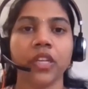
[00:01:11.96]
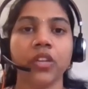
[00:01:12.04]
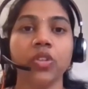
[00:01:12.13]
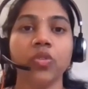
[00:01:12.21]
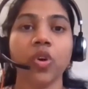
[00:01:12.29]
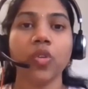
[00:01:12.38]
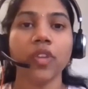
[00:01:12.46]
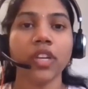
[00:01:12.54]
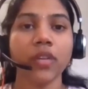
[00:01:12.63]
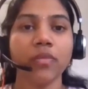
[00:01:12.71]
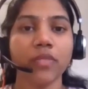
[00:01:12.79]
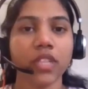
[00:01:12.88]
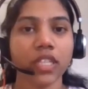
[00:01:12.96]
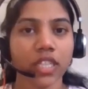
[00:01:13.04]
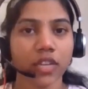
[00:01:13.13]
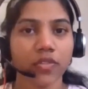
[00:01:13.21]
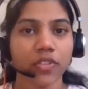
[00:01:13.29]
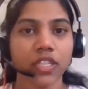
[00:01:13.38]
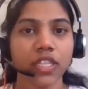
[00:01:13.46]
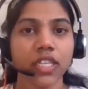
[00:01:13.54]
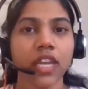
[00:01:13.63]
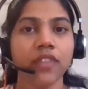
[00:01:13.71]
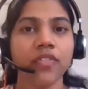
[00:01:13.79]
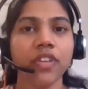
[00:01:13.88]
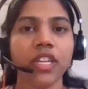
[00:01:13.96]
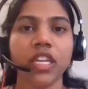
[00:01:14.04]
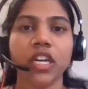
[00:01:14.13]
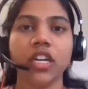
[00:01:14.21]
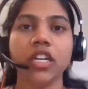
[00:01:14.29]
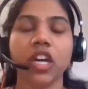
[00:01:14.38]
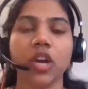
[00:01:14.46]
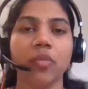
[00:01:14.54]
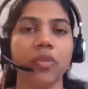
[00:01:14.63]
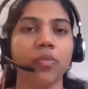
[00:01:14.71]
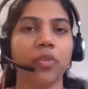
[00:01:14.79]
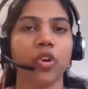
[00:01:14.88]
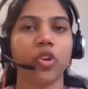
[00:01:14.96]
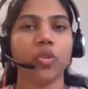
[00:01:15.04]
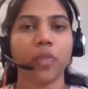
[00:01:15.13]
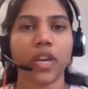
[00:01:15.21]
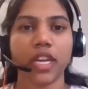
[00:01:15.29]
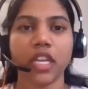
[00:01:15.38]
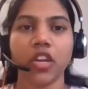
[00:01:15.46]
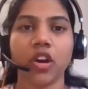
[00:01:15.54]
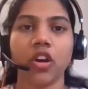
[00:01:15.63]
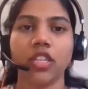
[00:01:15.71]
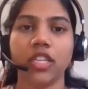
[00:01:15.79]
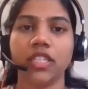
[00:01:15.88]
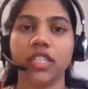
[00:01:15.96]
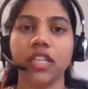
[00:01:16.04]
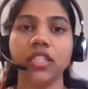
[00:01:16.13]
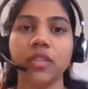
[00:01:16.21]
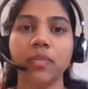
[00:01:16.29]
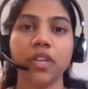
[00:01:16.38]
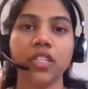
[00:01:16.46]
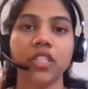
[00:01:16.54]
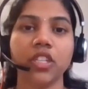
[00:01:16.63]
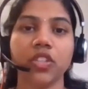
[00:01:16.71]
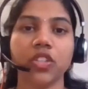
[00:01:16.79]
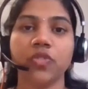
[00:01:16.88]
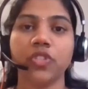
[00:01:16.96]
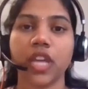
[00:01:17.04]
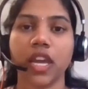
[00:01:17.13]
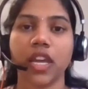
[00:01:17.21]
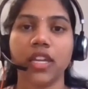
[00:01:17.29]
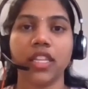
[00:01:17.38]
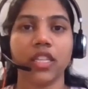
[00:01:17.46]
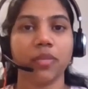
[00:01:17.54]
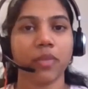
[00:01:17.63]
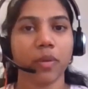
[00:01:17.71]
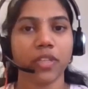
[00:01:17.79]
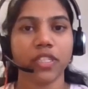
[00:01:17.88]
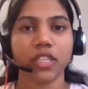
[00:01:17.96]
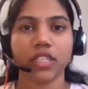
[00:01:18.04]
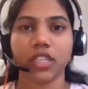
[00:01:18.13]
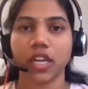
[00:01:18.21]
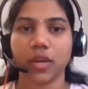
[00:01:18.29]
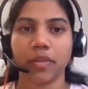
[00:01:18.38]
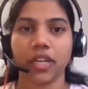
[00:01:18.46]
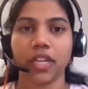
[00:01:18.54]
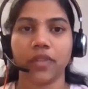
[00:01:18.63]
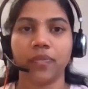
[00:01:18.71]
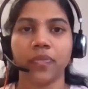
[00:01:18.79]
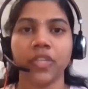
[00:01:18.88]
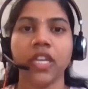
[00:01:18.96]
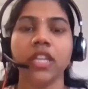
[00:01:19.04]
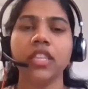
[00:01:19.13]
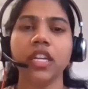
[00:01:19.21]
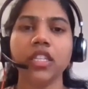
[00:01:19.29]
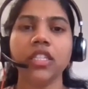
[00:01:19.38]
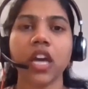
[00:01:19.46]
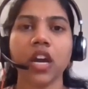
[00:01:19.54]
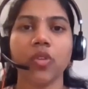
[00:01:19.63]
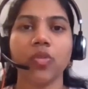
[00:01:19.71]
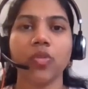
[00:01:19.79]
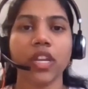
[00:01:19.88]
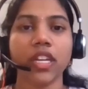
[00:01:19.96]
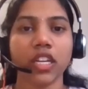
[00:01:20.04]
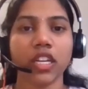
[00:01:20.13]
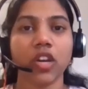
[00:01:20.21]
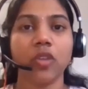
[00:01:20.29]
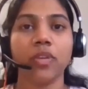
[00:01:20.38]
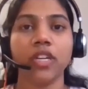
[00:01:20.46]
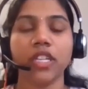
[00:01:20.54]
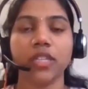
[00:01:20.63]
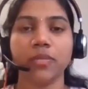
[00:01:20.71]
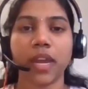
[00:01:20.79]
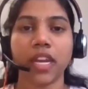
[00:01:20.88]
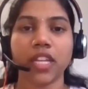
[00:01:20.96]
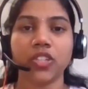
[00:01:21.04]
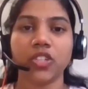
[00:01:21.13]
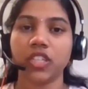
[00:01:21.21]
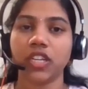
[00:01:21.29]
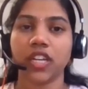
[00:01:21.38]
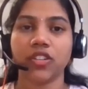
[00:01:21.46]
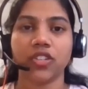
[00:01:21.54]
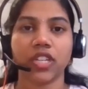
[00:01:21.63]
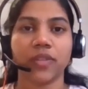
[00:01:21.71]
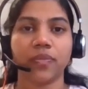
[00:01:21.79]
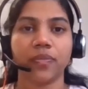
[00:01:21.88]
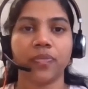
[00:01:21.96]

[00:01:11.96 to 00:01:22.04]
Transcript: To overcome this deficit, every year government borrow money or they sell some percentage of share in the public sector company. That's how Indian government is managing the country.